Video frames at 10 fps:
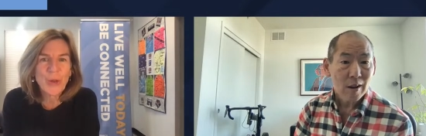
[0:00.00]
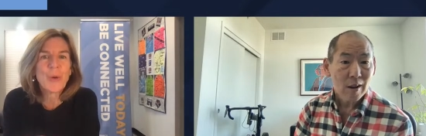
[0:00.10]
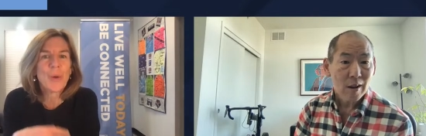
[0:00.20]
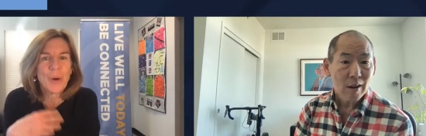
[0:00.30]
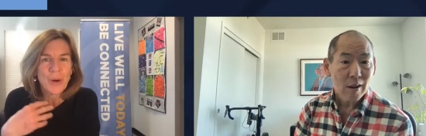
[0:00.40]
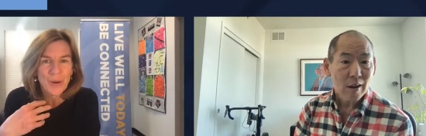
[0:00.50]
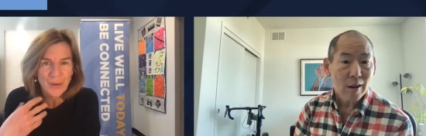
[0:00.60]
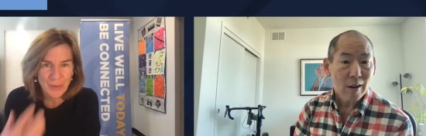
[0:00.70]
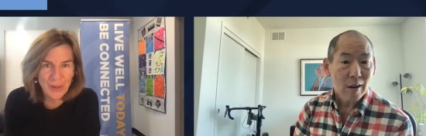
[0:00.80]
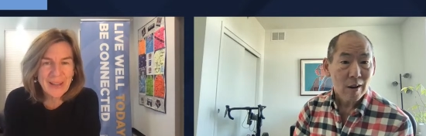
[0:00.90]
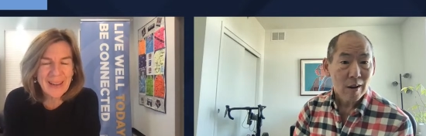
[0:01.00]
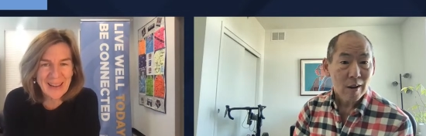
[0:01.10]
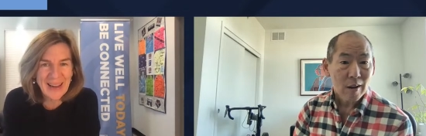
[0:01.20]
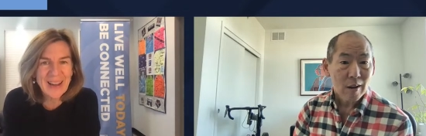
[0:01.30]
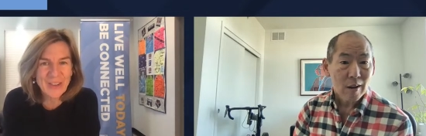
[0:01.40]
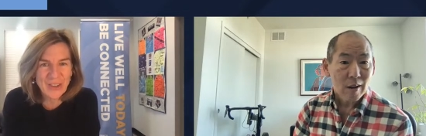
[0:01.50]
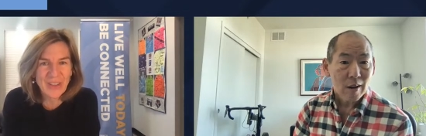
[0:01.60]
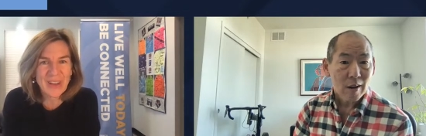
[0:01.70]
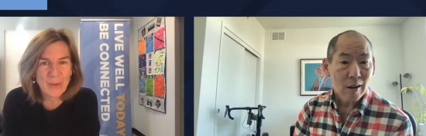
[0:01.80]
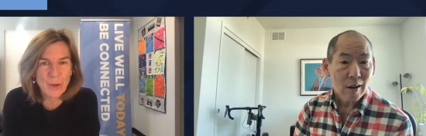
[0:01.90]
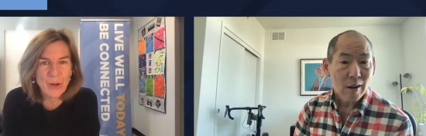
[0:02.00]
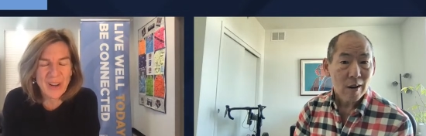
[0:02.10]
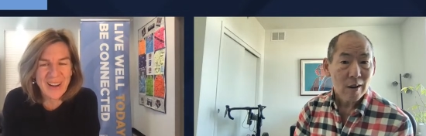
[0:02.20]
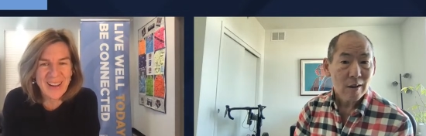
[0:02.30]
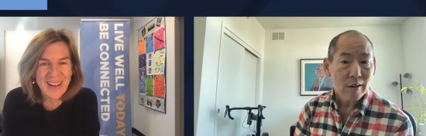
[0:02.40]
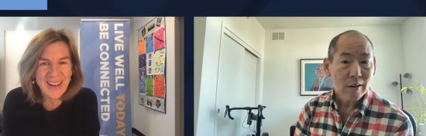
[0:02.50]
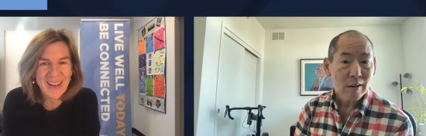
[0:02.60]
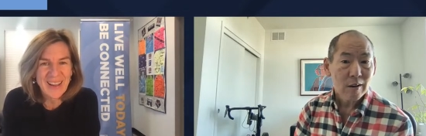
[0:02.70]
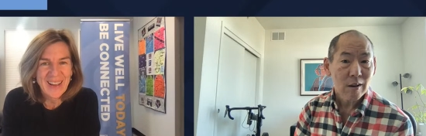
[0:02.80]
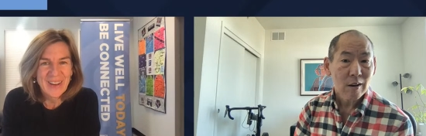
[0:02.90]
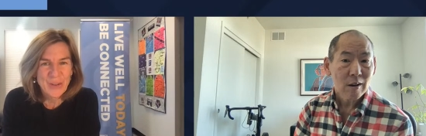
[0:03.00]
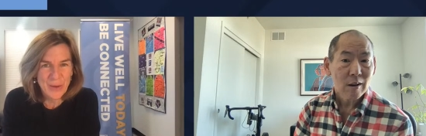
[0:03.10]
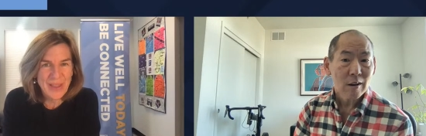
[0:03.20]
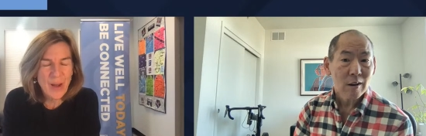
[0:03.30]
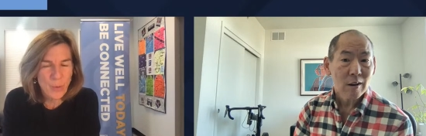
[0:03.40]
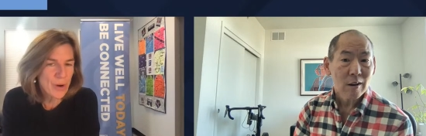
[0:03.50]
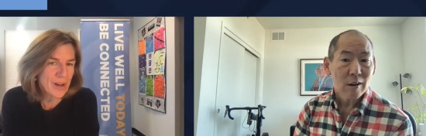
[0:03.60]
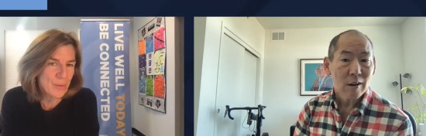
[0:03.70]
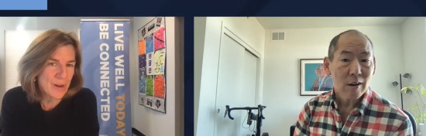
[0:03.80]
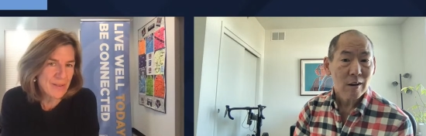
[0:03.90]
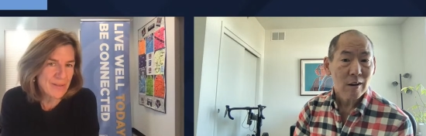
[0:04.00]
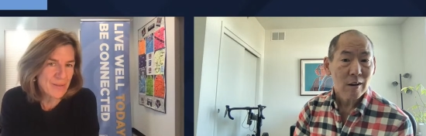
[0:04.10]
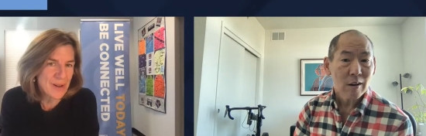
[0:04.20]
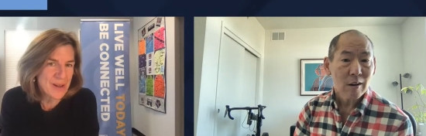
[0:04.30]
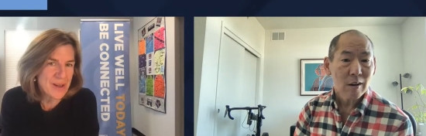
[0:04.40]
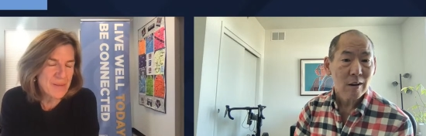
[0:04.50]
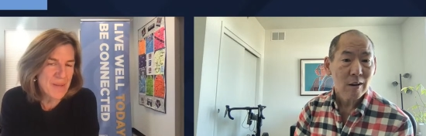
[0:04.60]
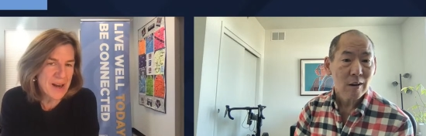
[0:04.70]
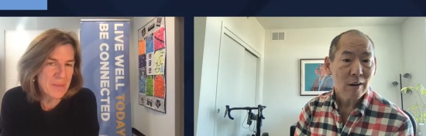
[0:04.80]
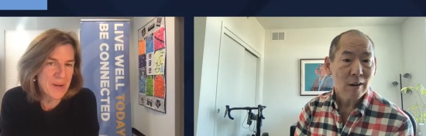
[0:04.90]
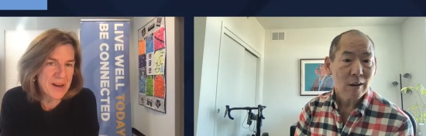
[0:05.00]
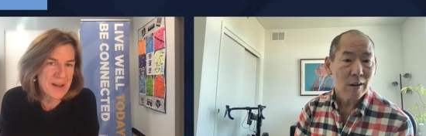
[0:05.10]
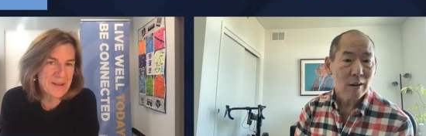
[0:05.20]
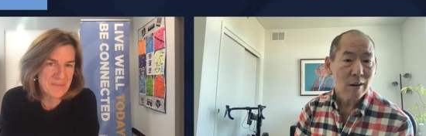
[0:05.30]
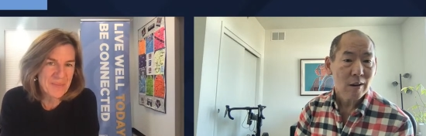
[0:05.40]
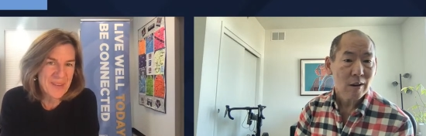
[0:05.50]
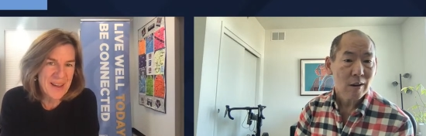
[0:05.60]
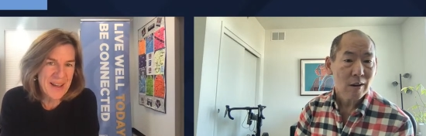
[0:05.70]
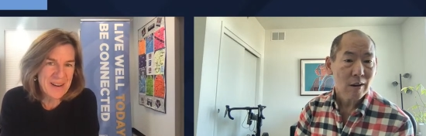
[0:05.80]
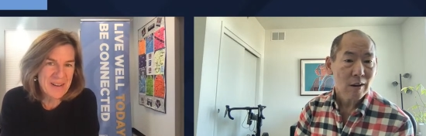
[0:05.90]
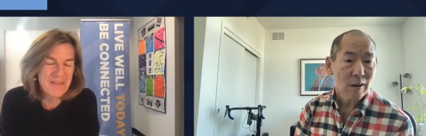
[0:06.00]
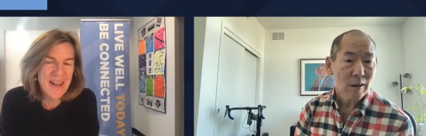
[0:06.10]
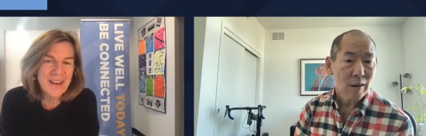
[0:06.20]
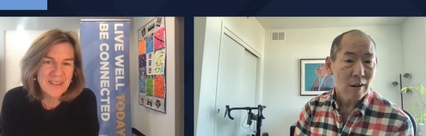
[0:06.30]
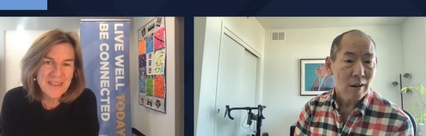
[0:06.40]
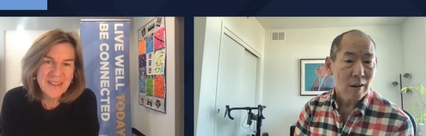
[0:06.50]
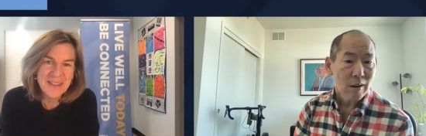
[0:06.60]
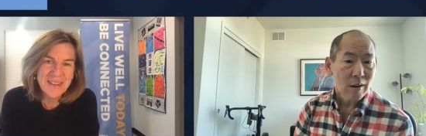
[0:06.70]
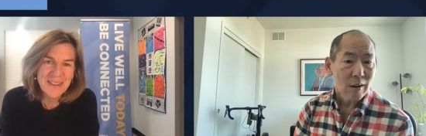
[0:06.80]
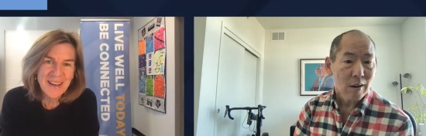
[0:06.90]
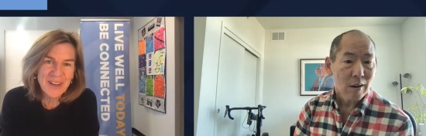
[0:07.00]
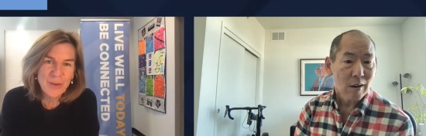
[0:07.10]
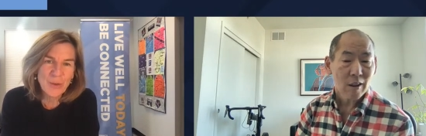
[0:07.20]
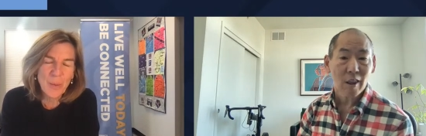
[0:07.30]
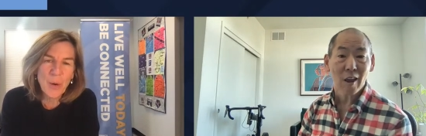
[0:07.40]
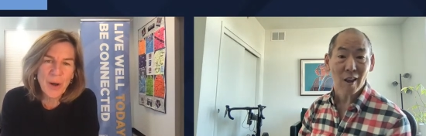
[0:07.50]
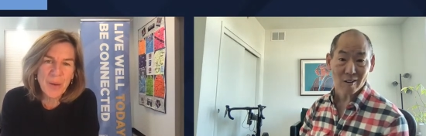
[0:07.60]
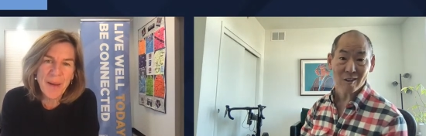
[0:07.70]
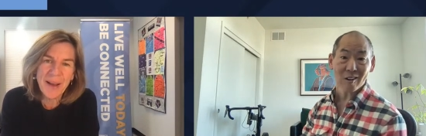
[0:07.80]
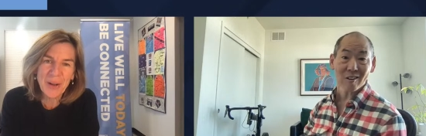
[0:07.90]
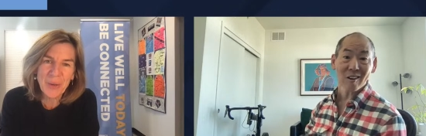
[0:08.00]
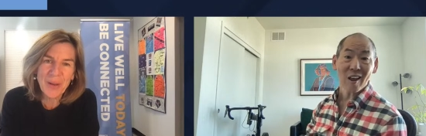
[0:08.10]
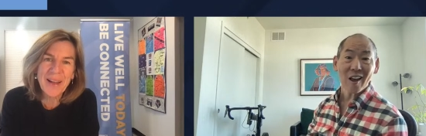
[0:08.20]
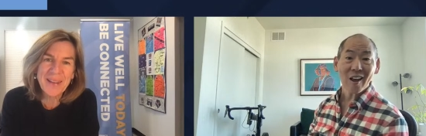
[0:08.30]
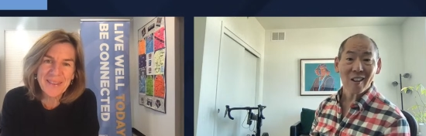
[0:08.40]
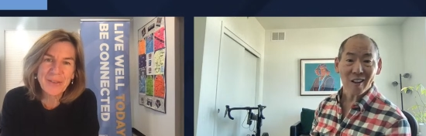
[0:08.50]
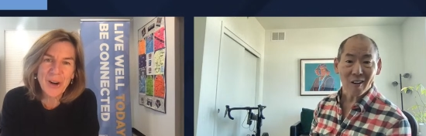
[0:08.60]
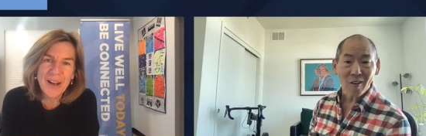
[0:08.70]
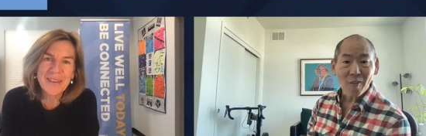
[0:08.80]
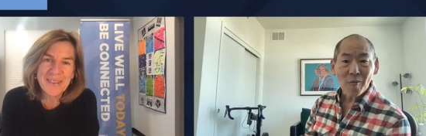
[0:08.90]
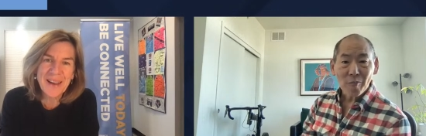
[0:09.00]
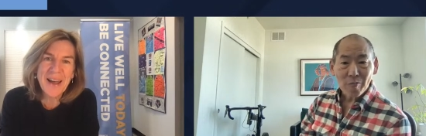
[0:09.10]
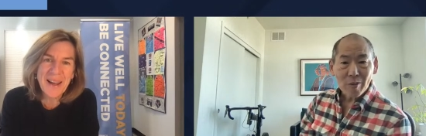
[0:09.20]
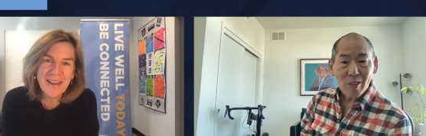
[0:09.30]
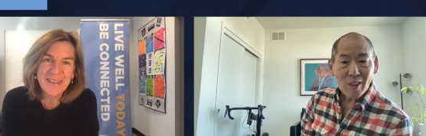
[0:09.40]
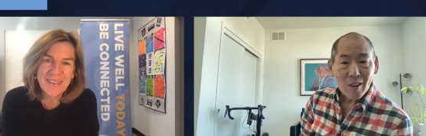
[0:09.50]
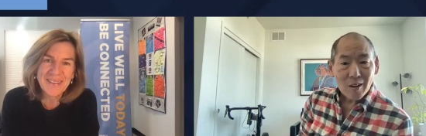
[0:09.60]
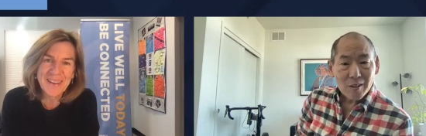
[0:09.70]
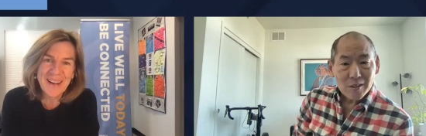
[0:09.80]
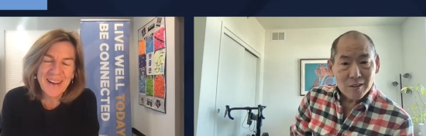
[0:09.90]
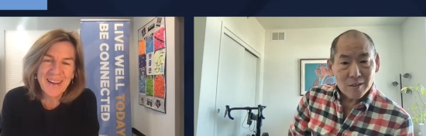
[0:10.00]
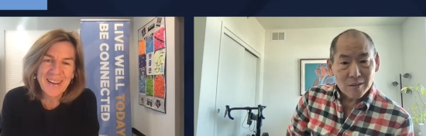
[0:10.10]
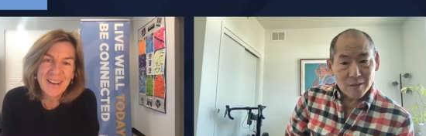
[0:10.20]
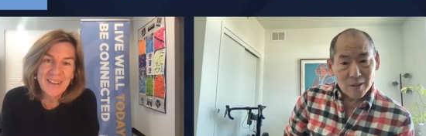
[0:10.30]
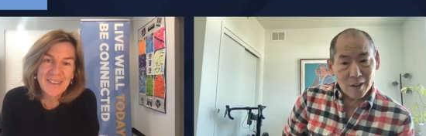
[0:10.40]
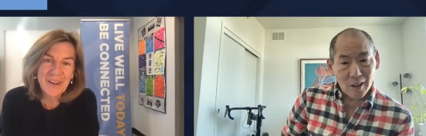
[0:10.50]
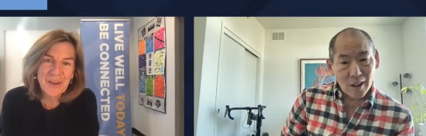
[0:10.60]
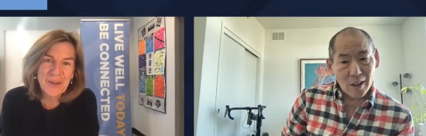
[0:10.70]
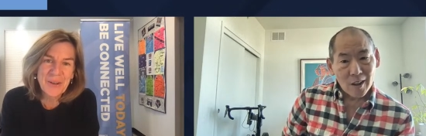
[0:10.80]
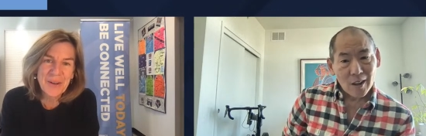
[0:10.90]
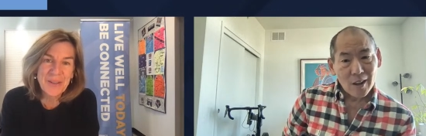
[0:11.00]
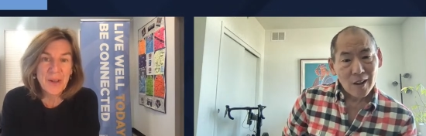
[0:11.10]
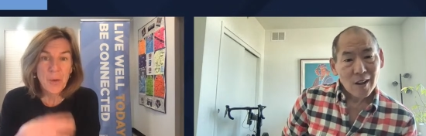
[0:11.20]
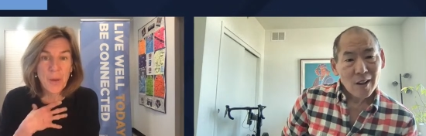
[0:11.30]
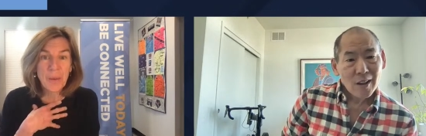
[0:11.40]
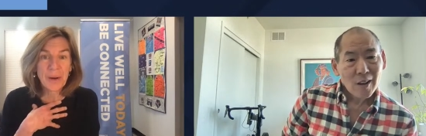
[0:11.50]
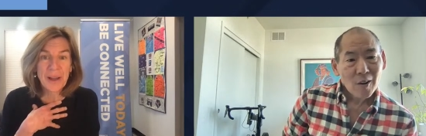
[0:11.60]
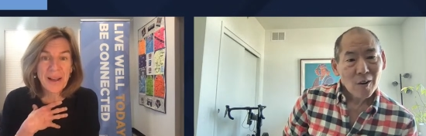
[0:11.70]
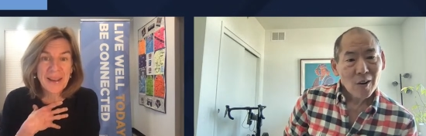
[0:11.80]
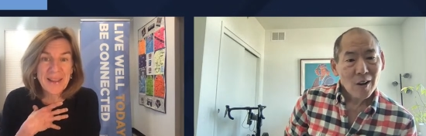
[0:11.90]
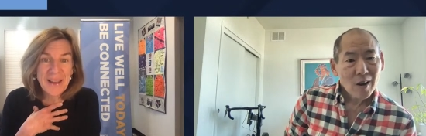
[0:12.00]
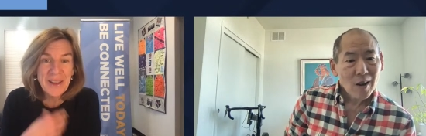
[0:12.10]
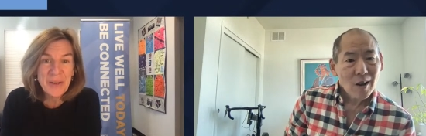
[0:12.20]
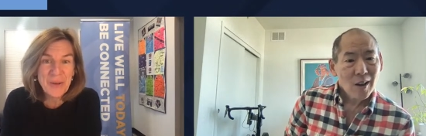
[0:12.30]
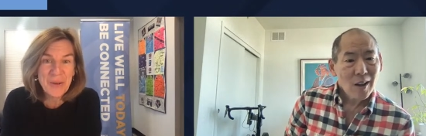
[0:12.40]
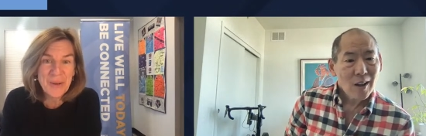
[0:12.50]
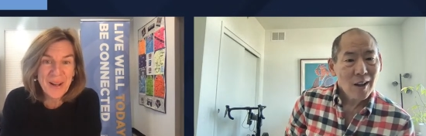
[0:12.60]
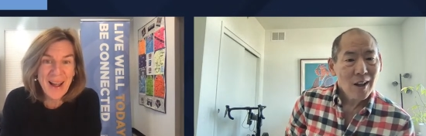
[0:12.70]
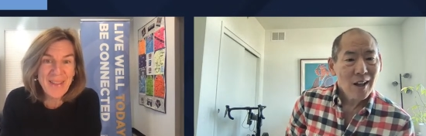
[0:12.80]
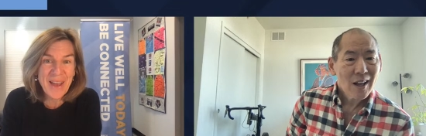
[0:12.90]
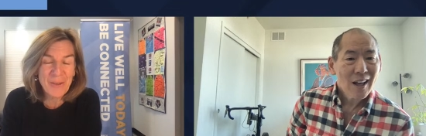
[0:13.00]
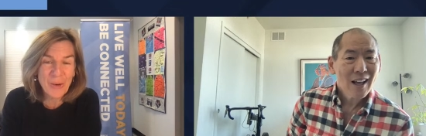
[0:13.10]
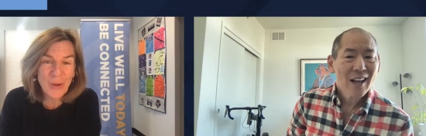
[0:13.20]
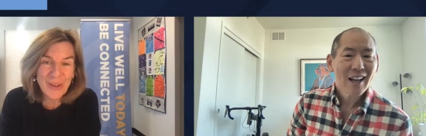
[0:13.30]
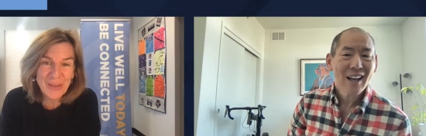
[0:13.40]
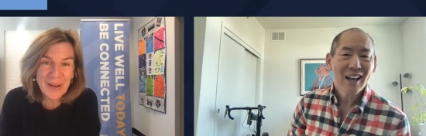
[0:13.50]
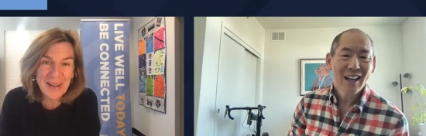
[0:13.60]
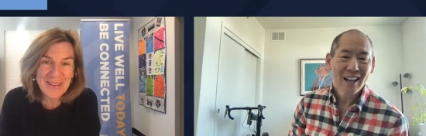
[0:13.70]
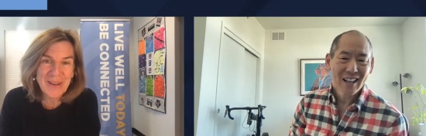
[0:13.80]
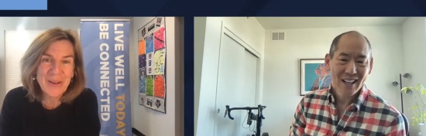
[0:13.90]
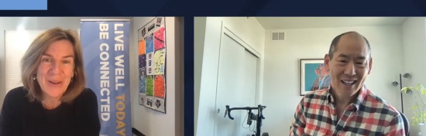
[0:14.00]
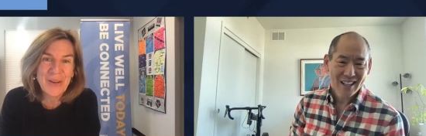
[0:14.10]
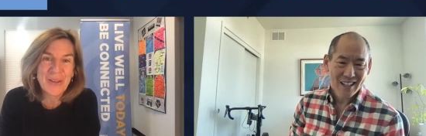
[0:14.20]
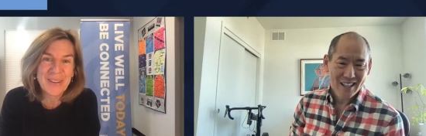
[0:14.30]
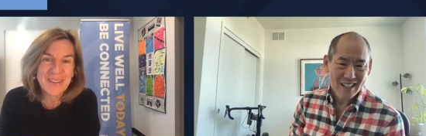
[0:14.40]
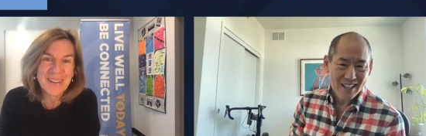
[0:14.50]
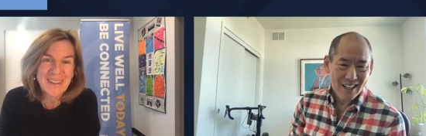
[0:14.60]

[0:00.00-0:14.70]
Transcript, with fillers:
Speaker 1: You were really engaged in the community doing that work and we we met up at a at an event and you spoke yeah, on a panel. Exactly. Yeah. Yeah. So we were lucky that you had that role because we got to know you and